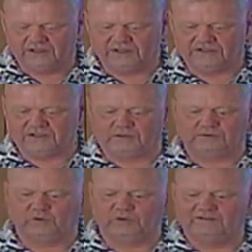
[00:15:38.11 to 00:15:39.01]
Psalm
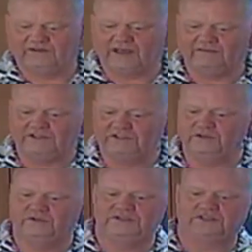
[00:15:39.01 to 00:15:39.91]
25 and 2,
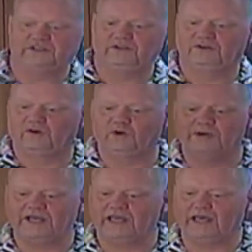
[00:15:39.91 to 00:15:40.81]
he says, Oh my
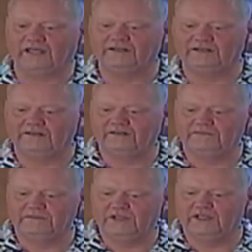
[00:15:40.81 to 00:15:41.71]
God,
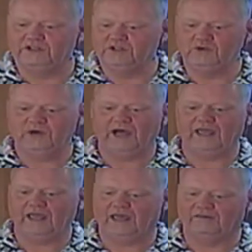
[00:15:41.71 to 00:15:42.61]
in you I
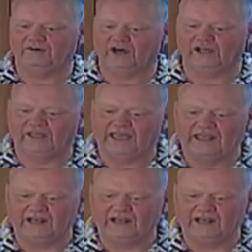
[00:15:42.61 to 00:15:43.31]
have an